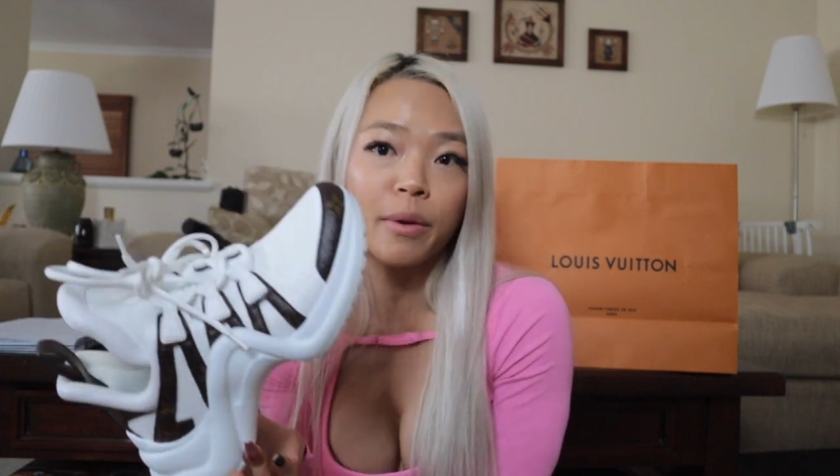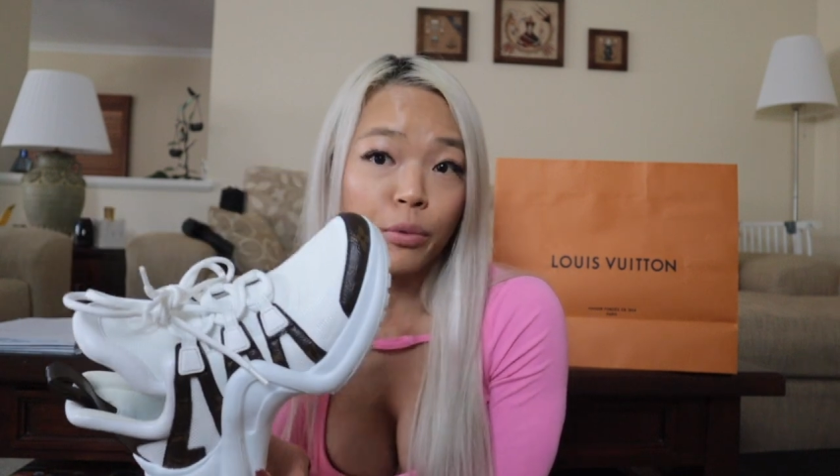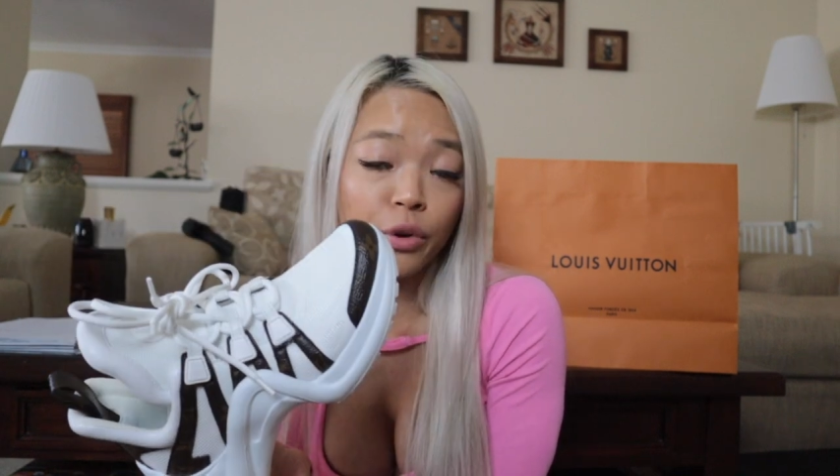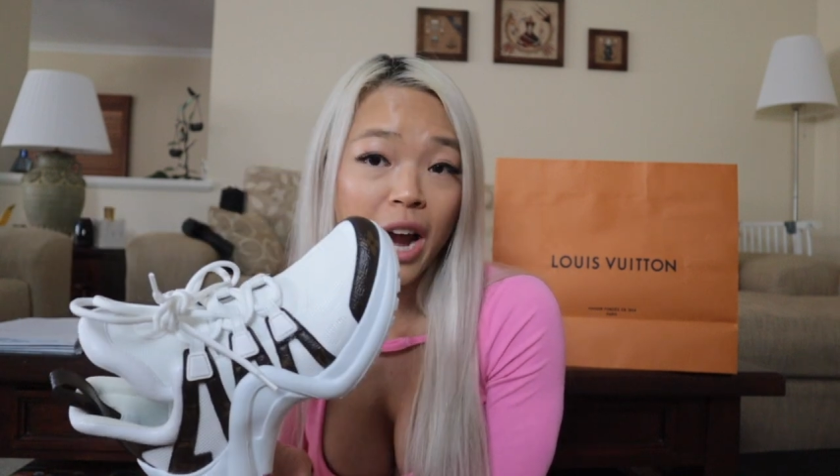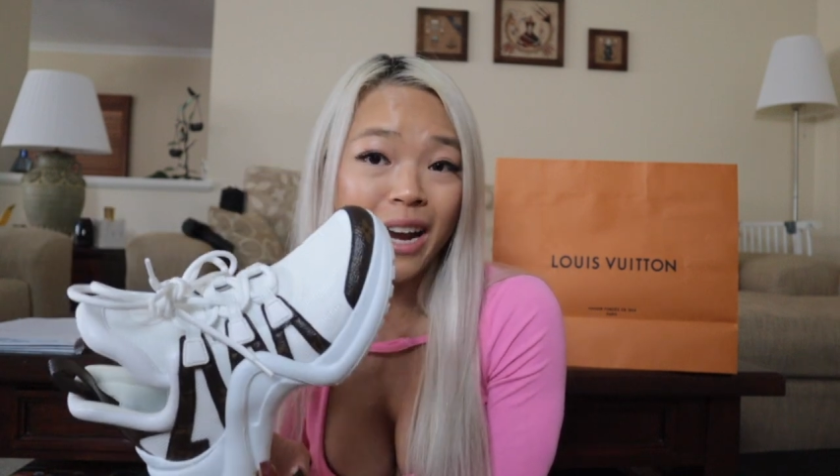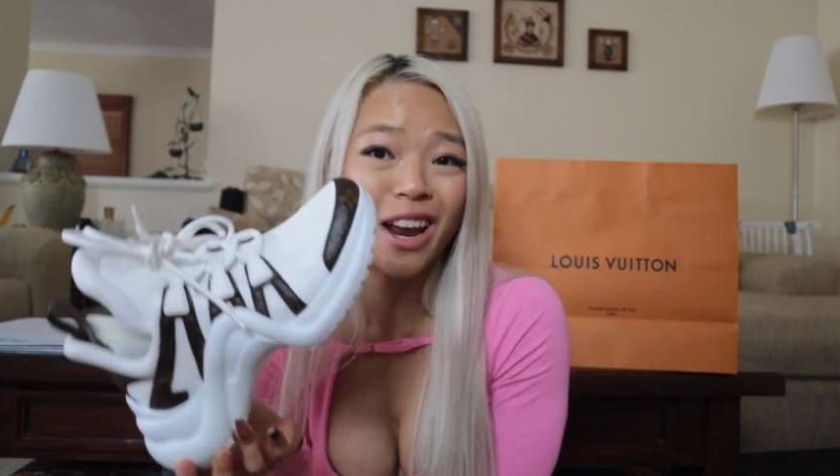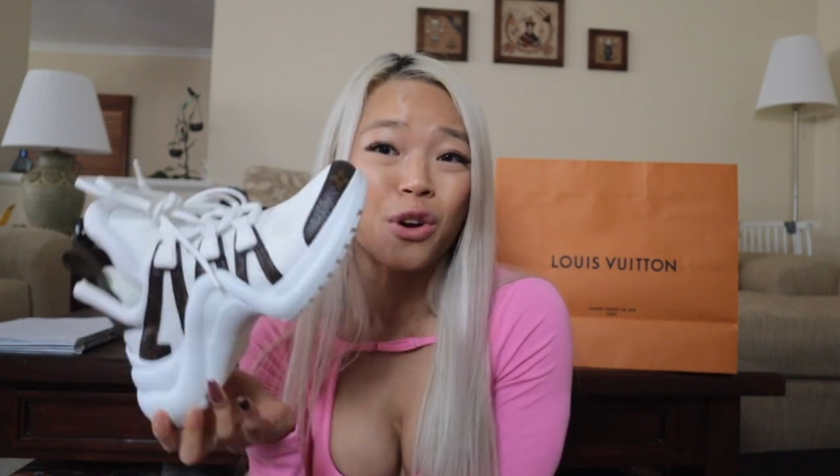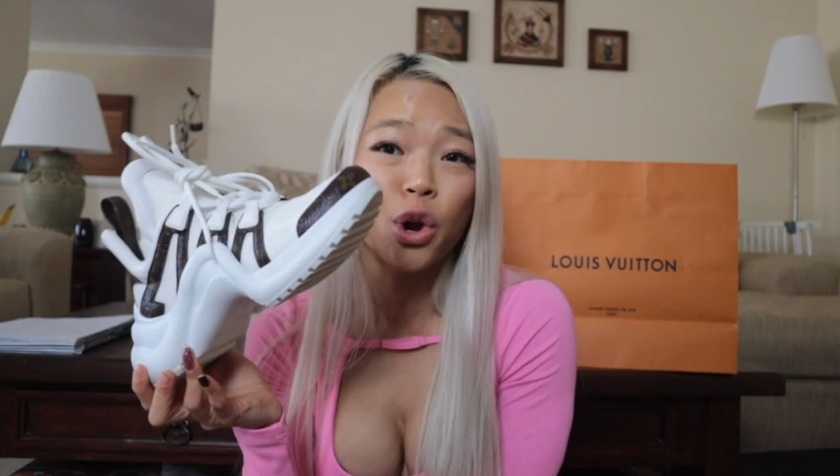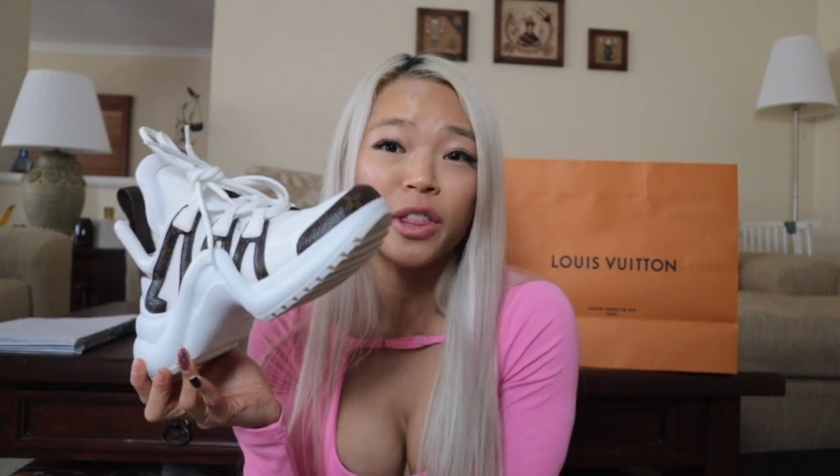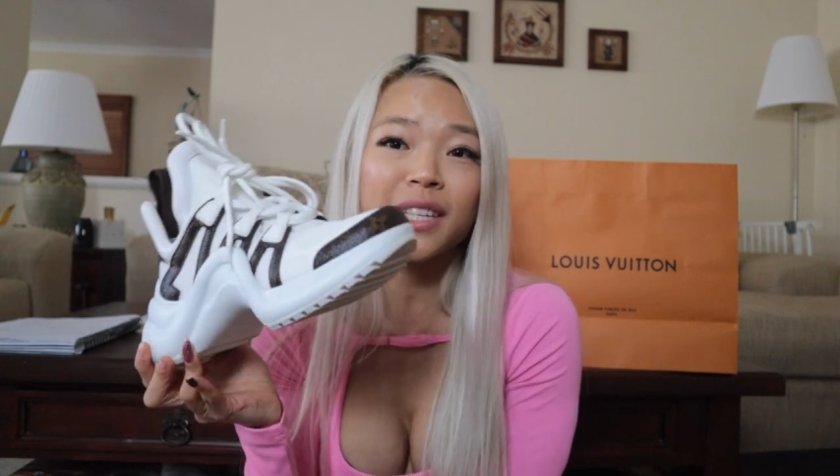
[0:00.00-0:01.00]
brand
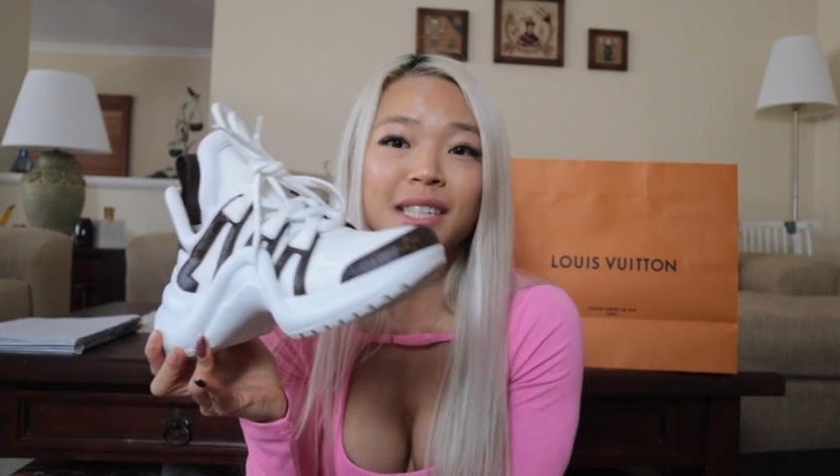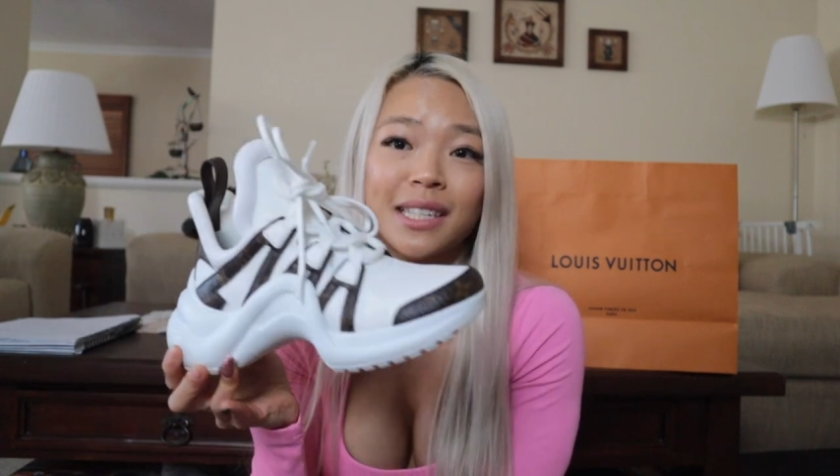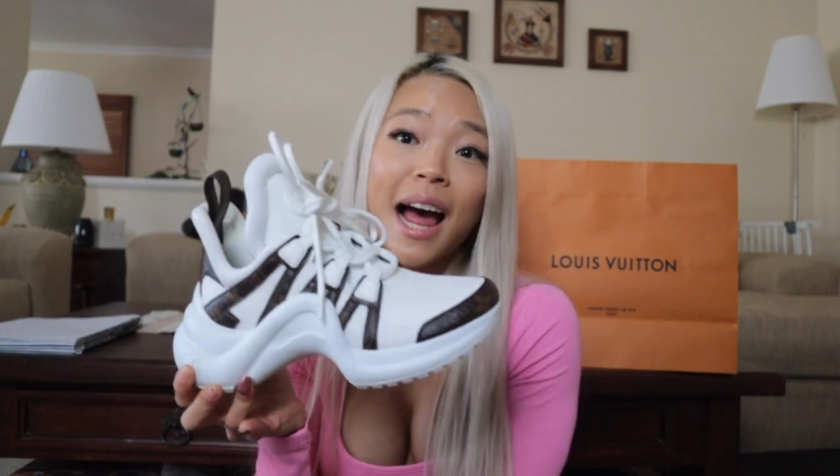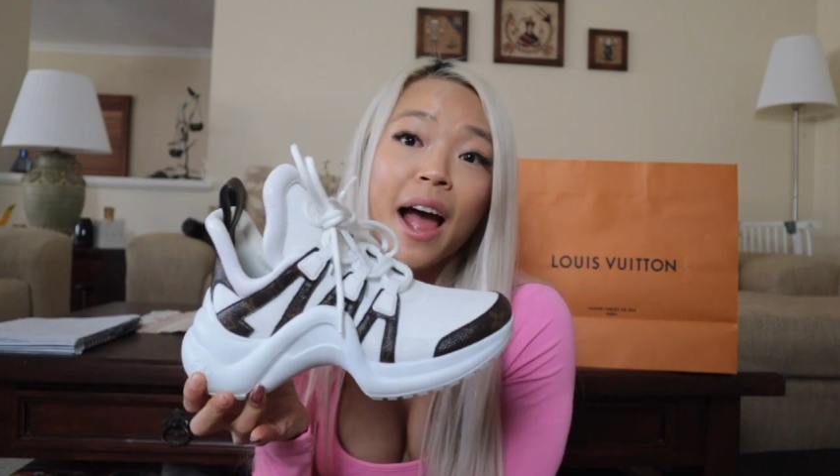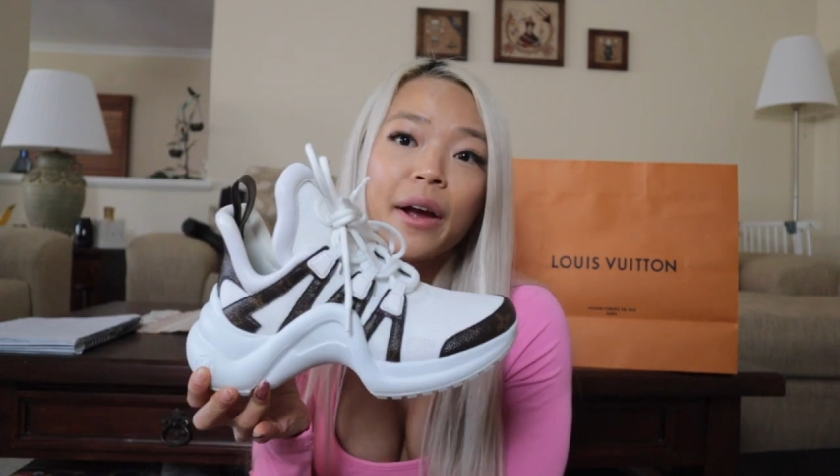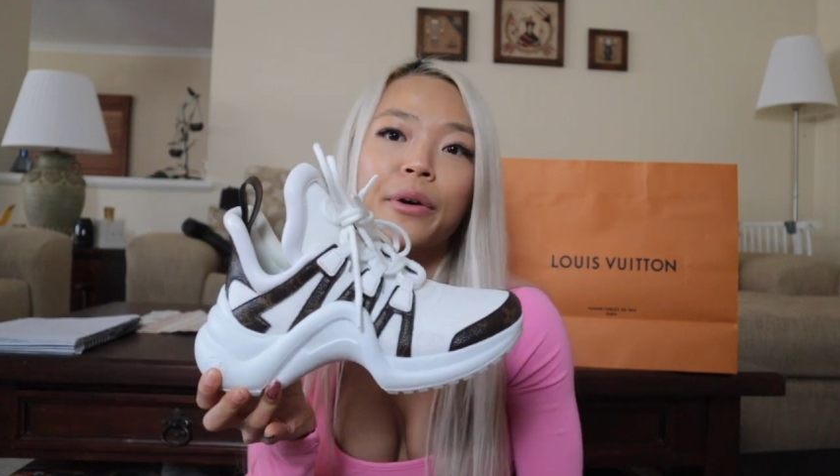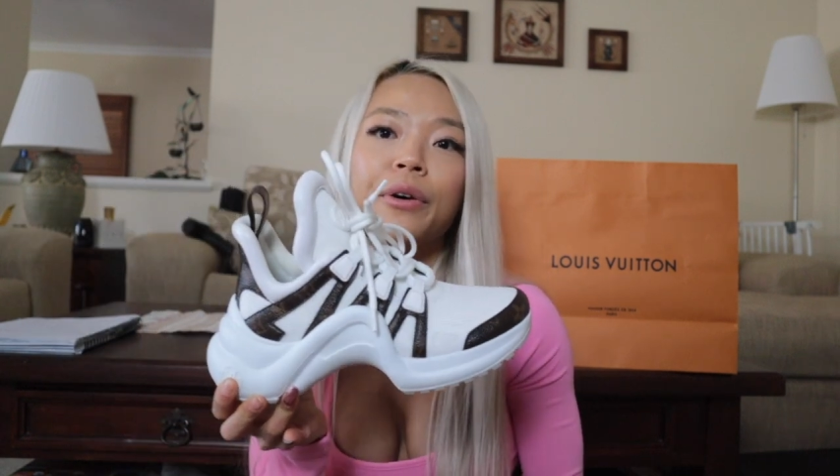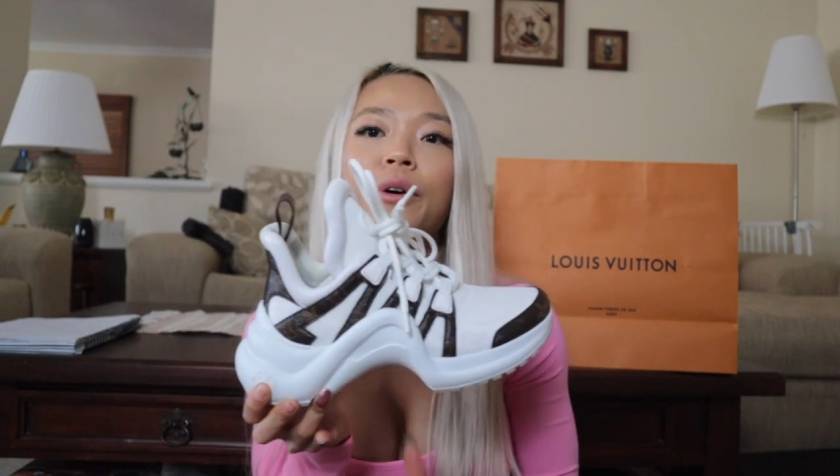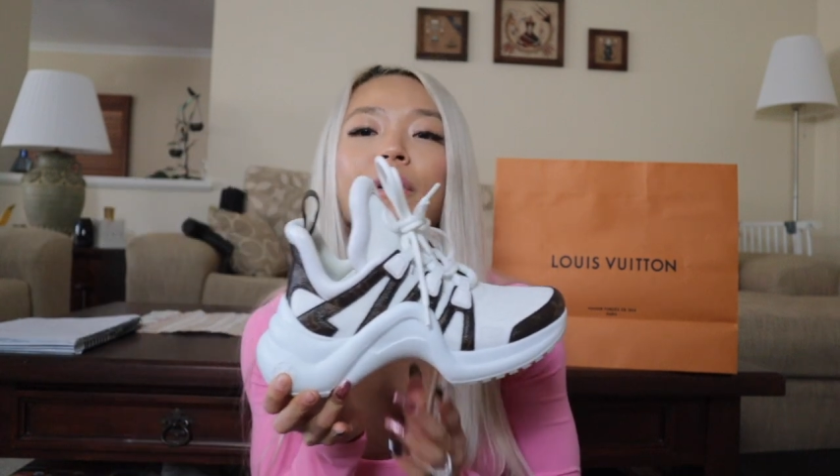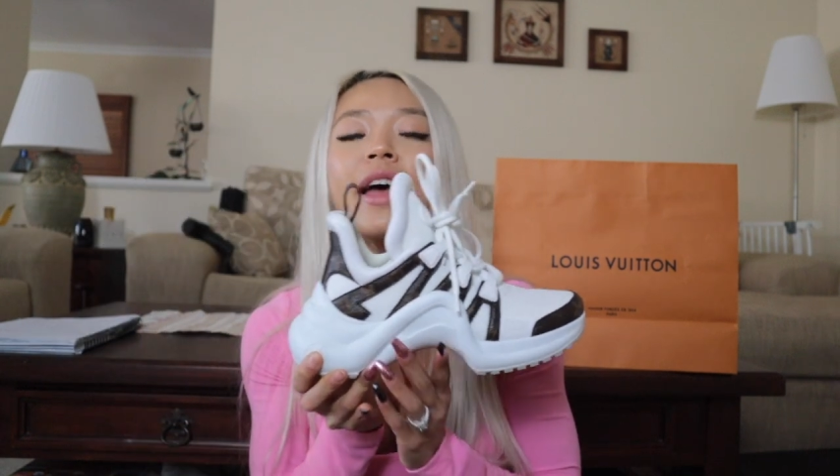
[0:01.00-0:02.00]
and know the
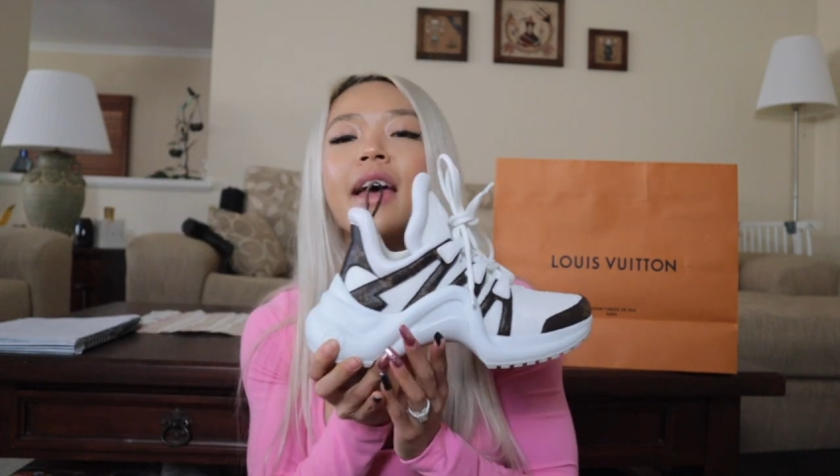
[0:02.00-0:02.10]
style